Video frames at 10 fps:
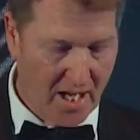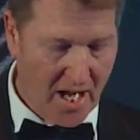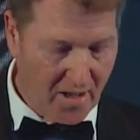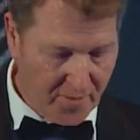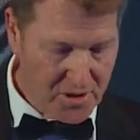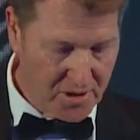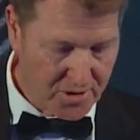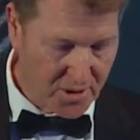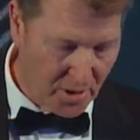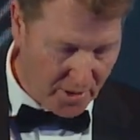Our vision is
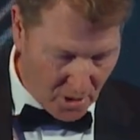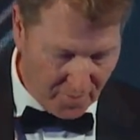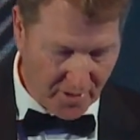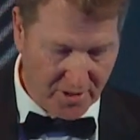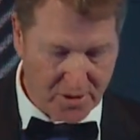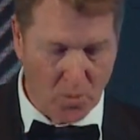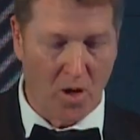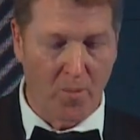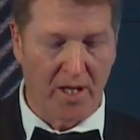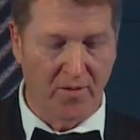to grow the confidence and
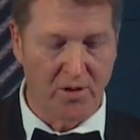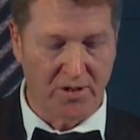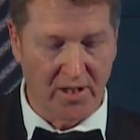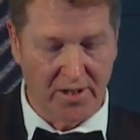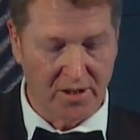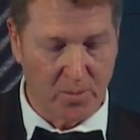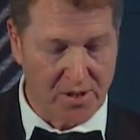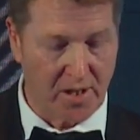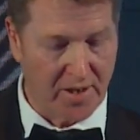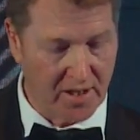well-being of New Zealanders, which
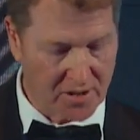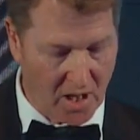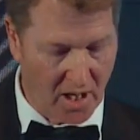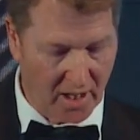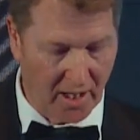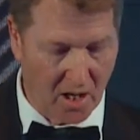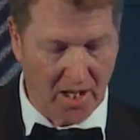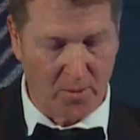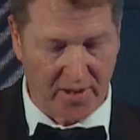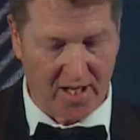I think is highly
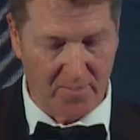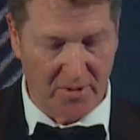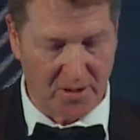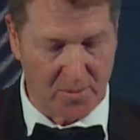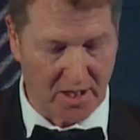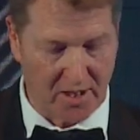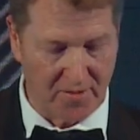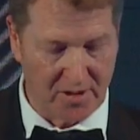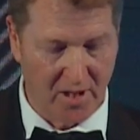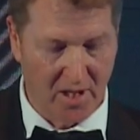aligned with the government's objectives.